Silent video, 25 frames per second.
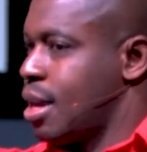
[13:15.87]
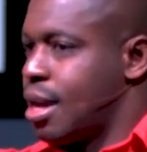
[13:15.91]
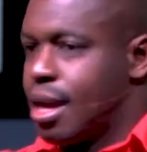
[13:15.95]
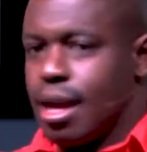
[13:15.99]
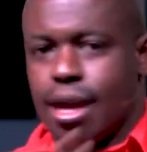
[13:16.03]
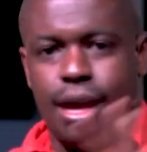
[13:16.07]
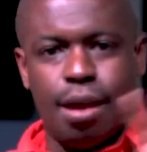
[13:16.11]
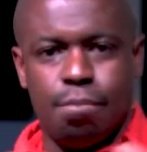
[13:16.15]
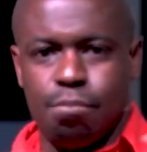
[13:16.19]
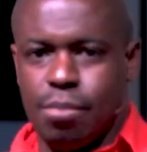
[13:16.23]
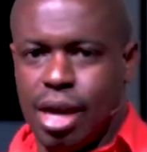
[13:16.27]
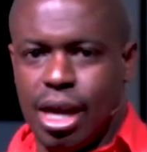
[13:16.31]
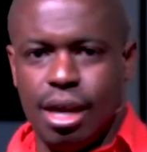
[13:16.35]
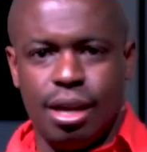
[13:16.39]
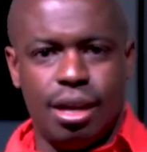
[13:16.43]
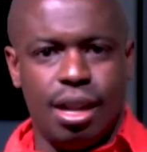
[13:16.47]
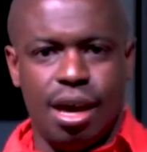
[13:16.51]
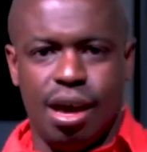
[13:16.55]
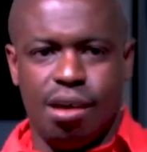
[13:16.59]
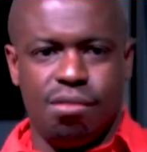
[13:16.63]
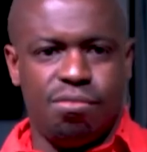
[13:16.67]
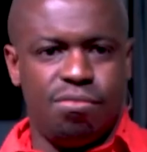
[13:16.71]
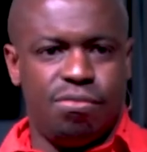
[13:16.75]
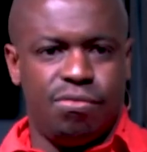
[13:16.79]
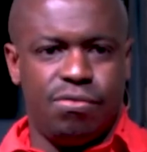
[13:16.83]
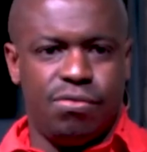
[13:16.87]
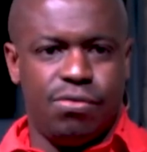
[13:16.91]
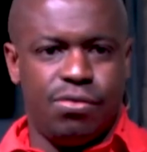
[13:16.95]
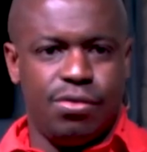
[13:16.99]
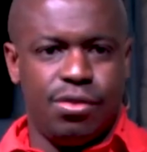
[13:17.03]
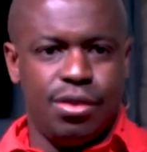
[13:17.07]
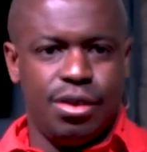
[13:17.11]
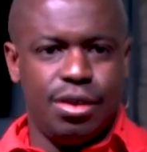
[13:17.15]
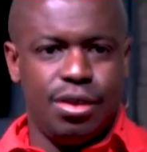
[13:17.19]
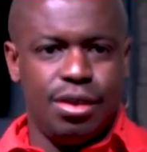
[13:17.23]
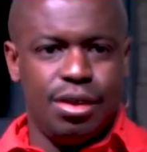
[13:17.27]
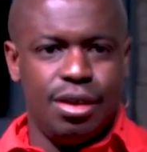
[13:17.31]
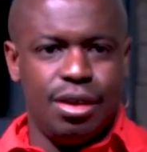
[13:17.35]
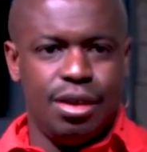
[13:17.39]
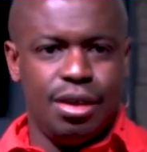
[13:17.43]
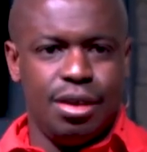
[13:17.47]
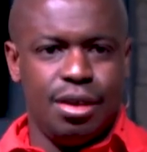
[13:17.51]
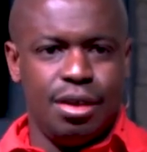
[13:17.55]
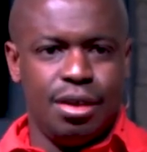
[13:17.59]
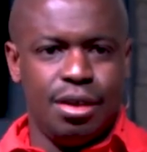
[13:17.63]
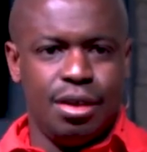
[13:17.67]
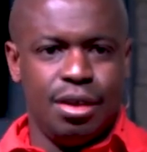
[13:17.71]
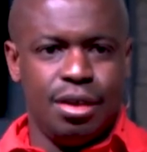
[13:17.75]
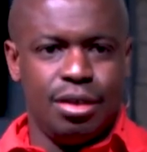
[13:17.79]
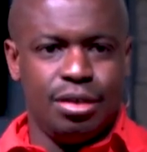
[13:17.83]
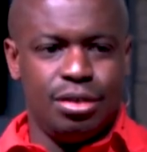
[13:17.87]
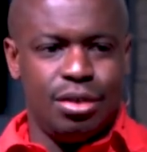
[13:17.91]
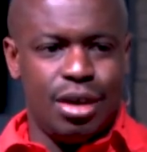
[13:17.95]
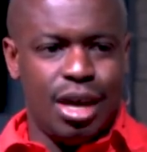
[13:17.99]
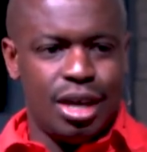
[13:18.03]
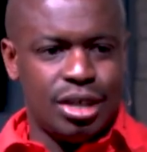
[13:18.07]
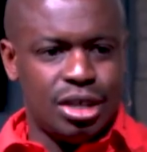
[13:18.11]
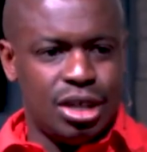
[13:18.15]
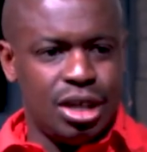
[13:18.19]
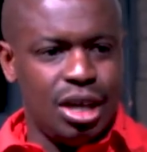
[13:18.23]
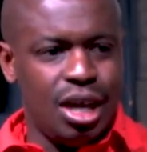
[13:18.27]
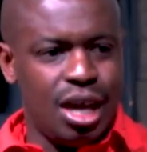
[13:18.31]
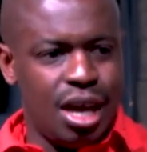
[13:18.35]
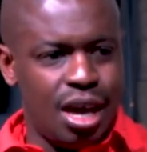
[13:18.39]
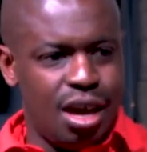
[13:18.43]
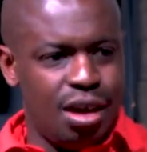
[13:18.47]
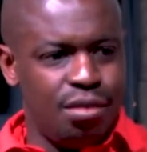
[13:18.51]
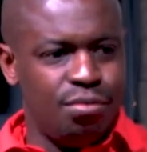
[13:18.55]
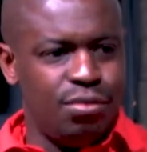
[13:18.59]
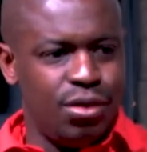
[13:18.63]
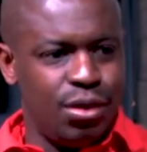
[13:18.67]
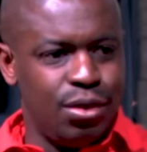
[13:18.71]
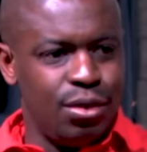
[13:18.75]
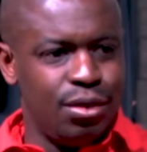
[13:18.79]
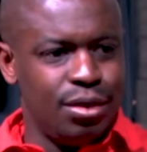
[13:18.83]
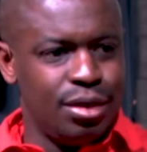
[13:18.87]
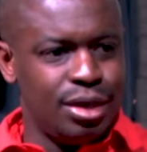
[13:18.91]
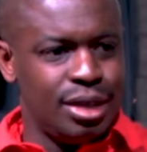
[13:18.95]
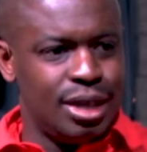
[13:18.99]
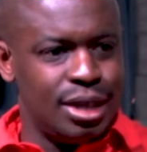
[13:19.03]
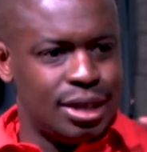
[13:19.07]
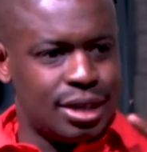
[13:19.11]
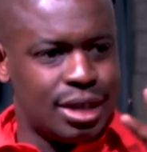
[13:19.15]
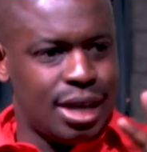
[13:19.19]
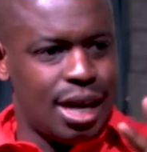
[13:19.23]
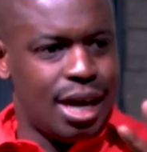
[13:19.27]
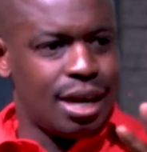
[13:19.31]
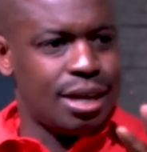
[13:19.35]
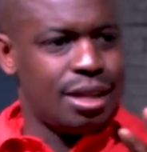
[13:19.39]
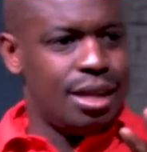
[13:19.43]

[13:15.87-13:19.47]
can be enough to actually have you dislike